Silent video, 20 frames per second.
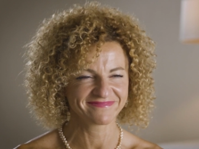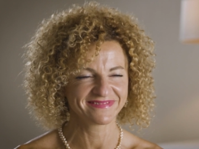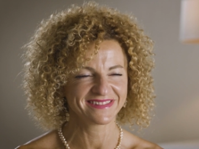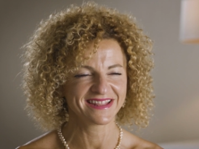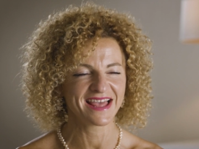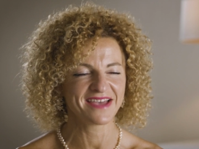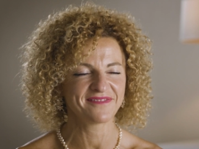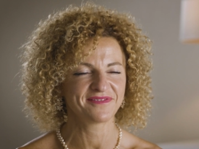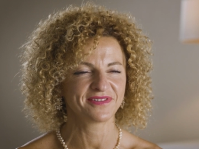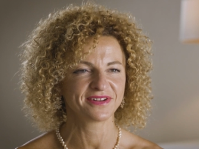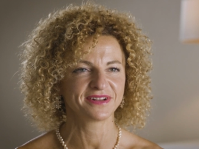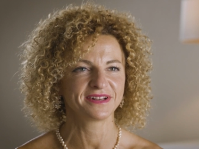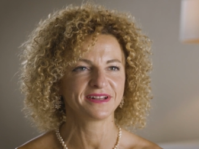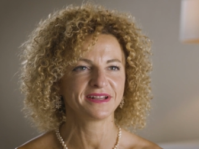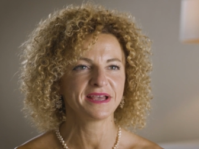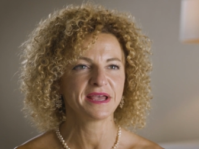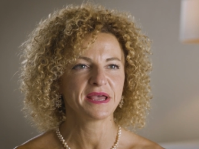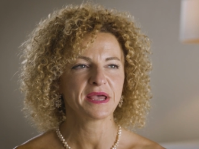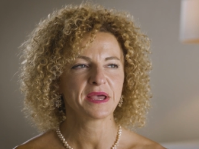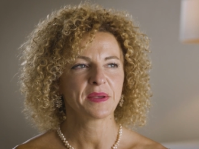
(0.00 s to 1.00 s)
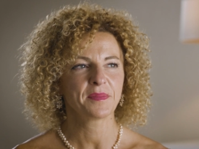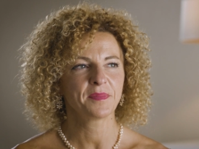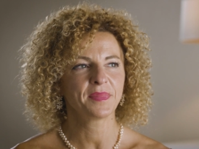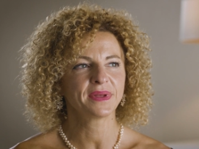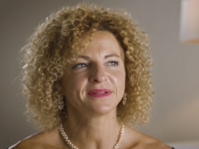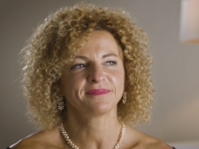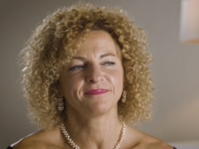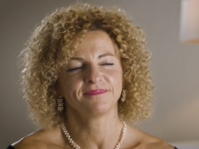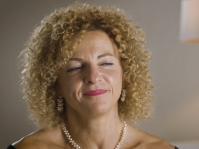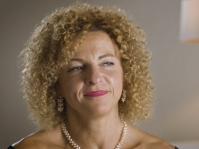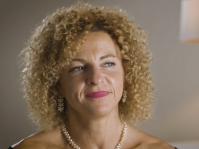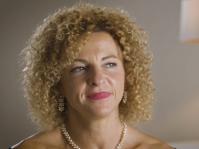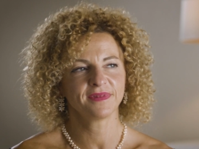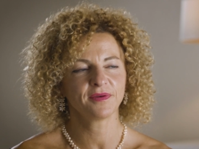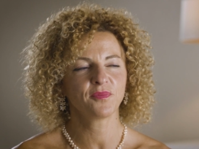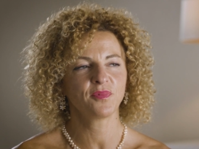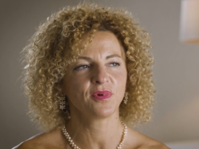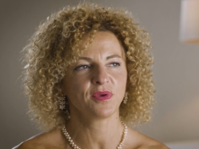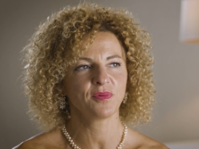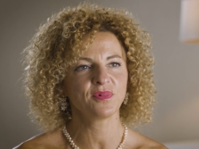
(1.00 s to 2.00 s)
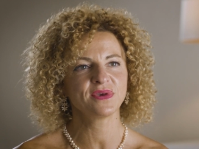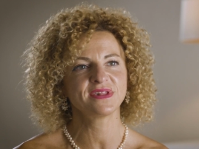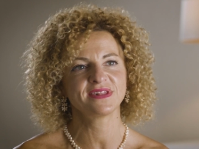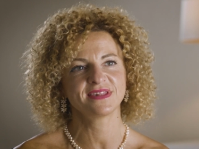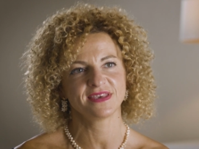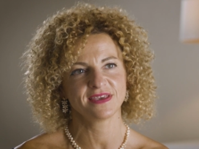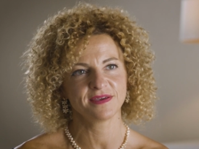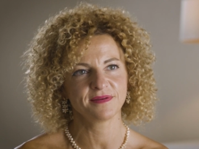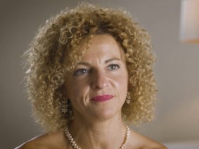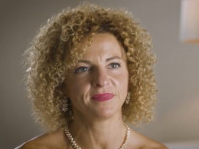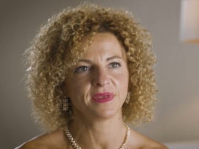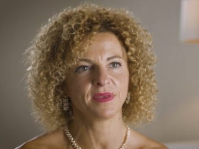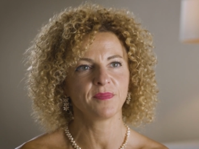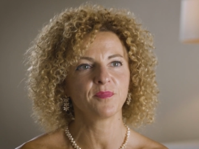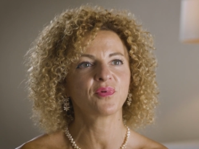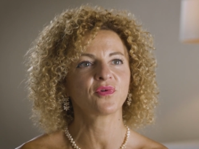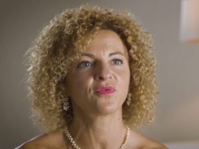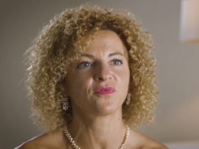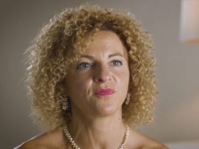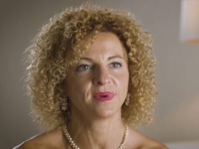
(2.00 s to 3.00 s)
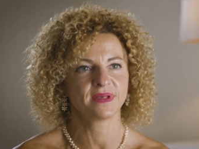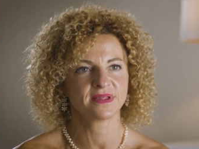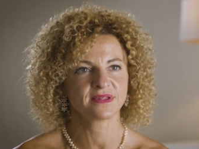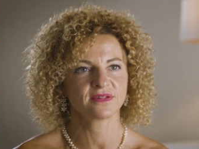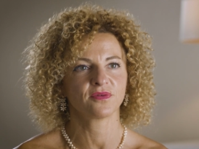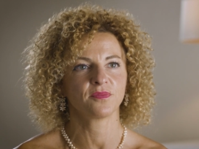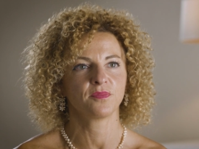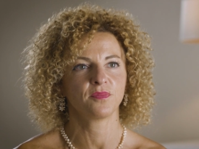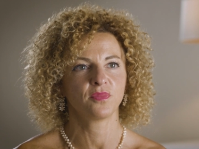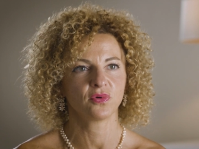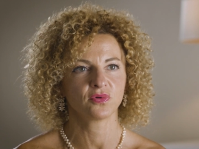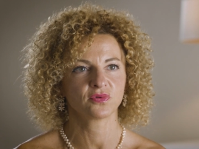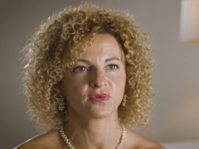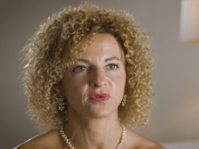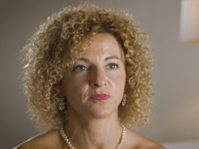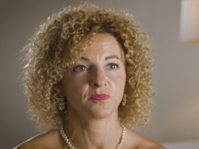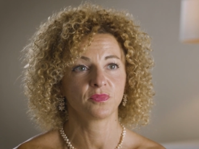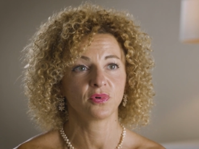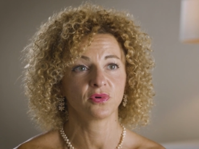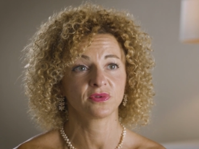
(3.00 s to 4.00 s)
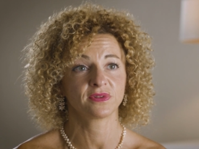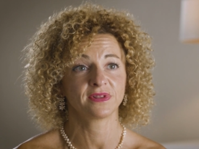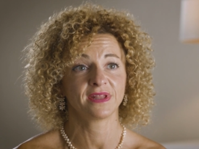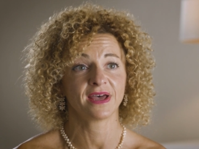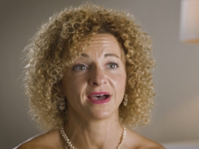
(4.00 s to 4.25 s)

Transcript: level. But we, we see improvements on both, both